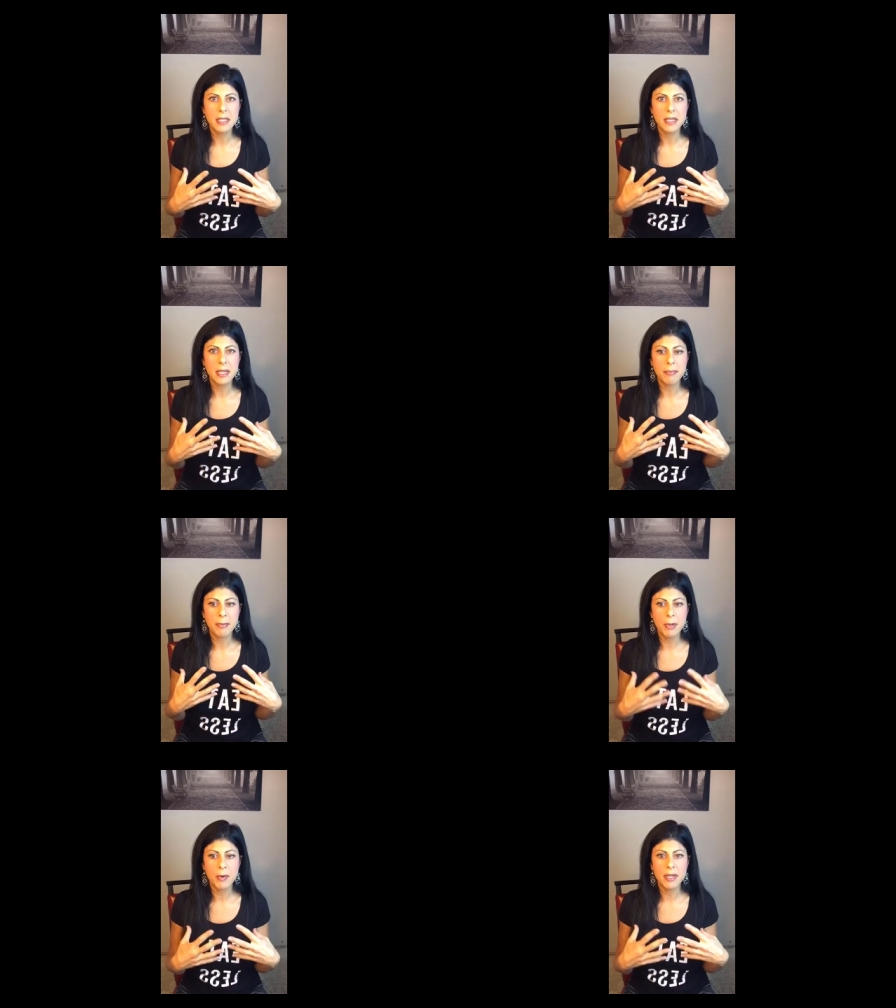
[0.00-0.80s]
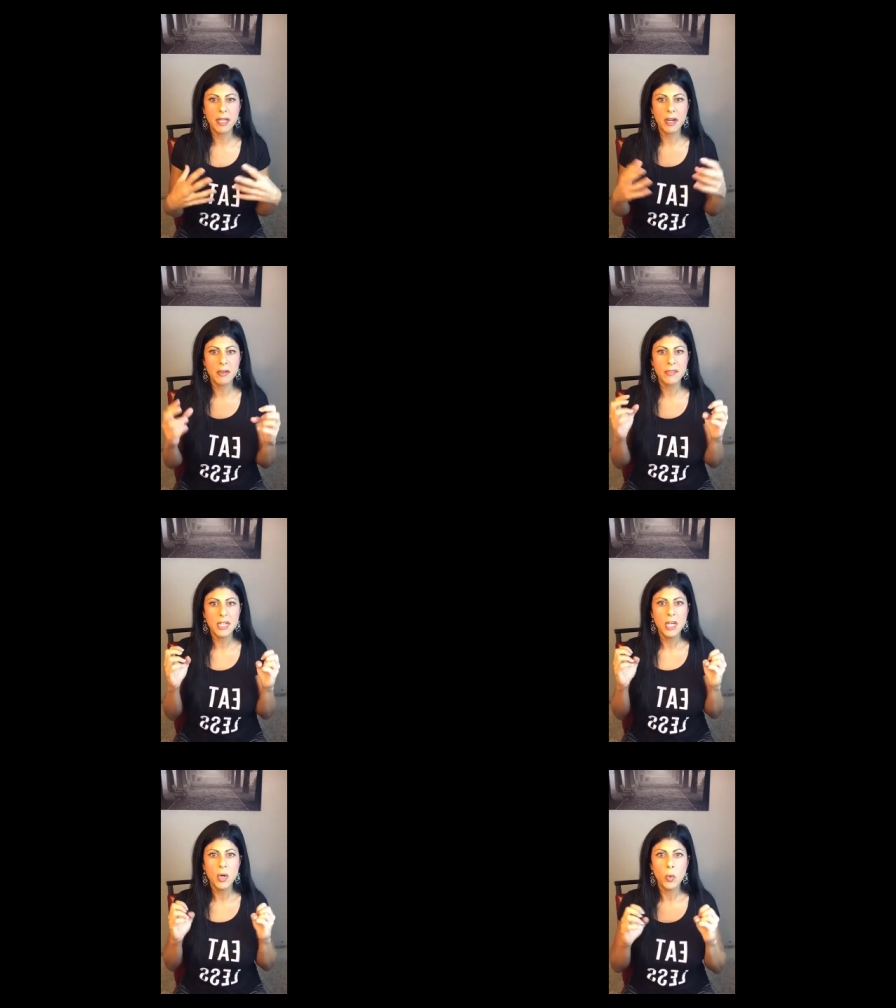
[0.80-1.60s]
a proponent of
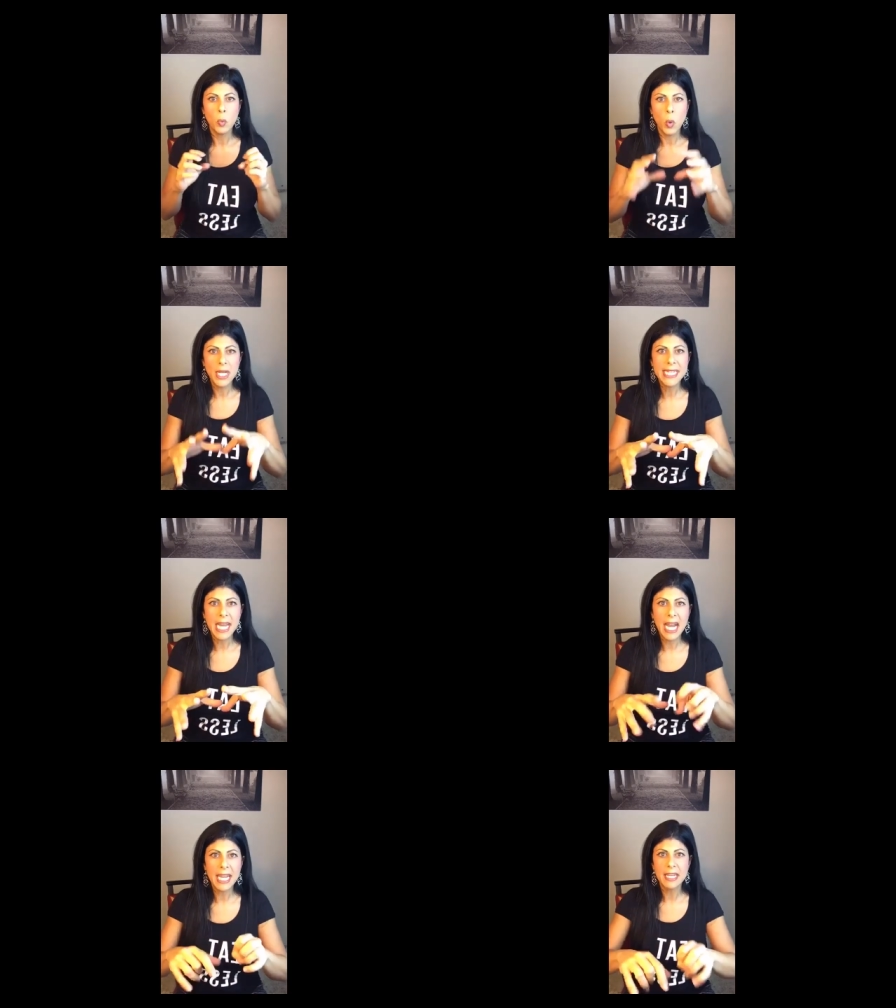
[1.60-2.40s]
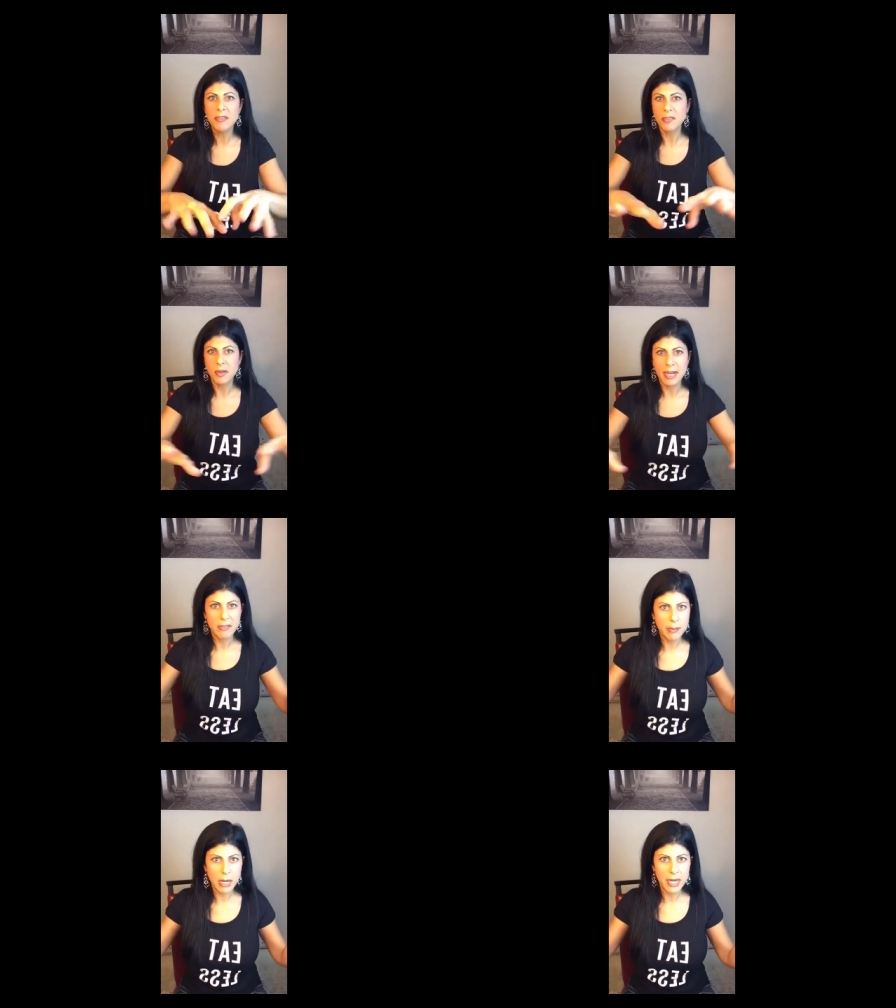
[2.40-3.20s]
one diet for
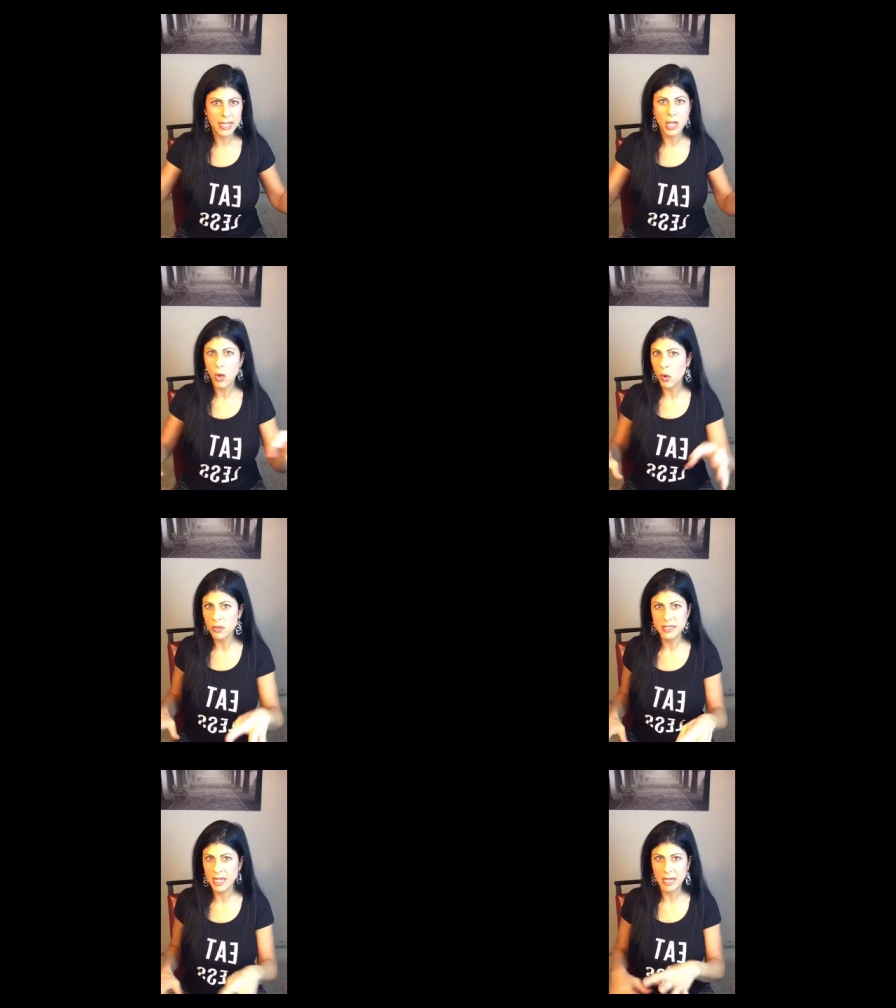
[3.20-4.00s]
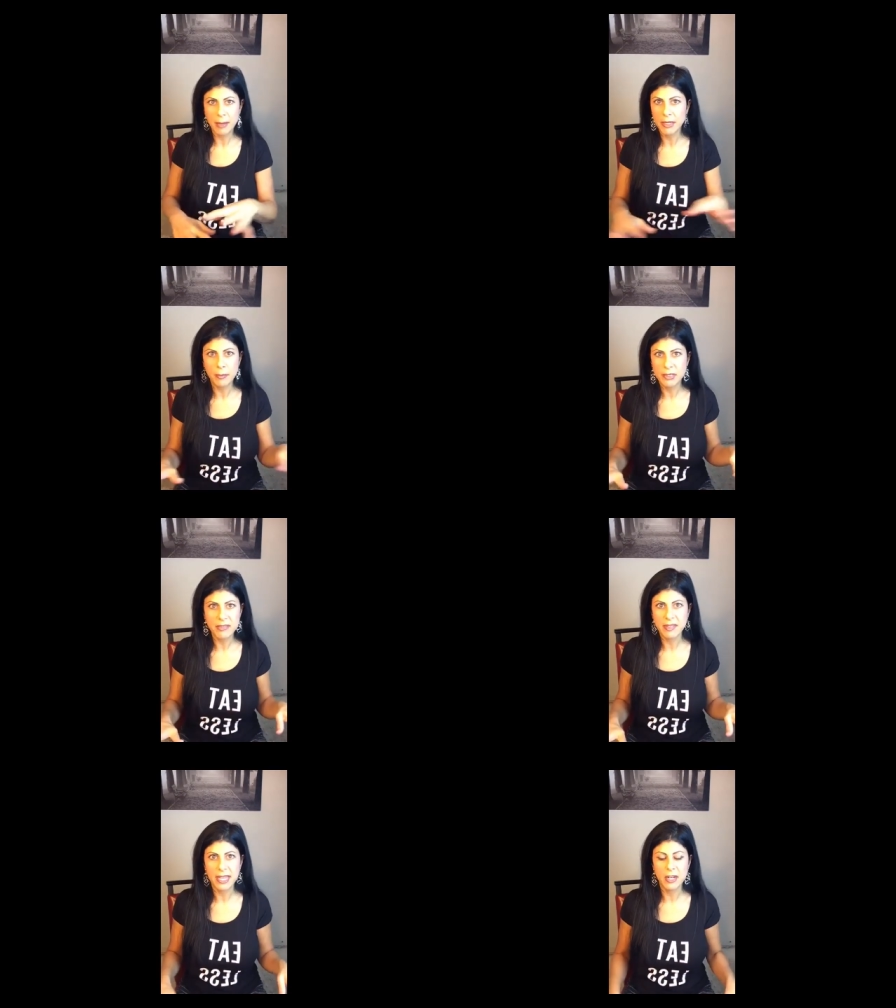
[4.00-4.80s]
everybody all the time. I don't
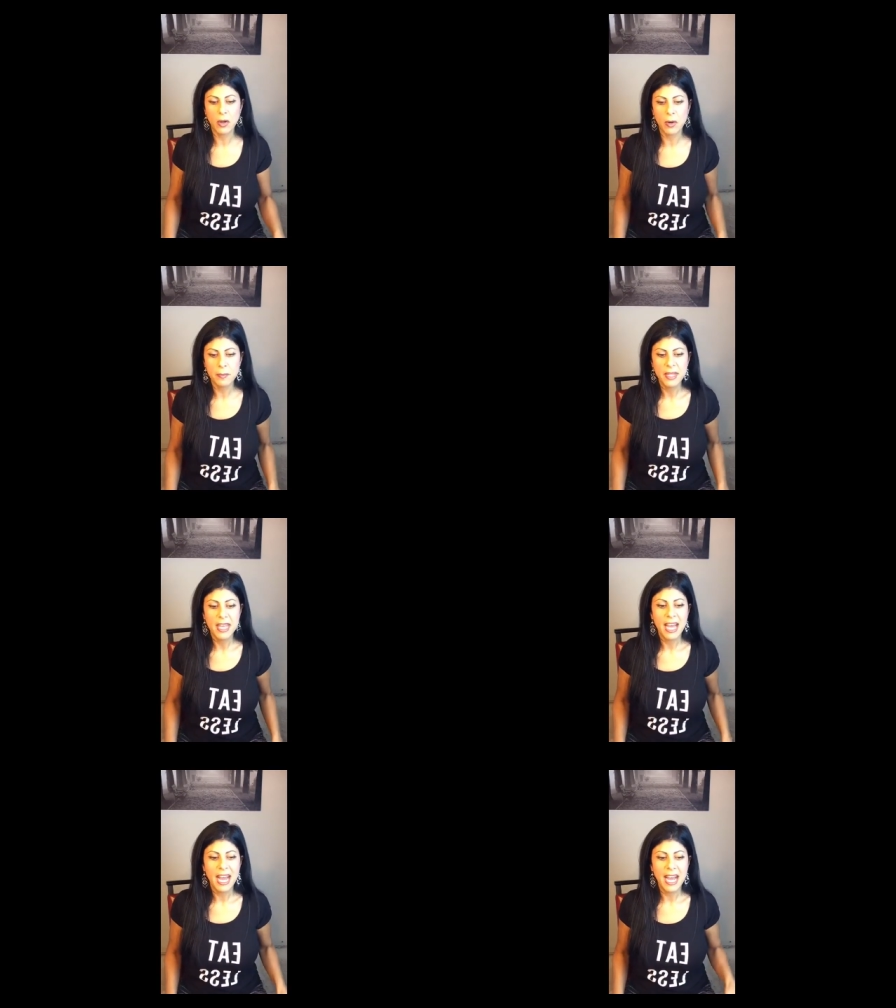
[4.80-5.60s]
believe in that at all. I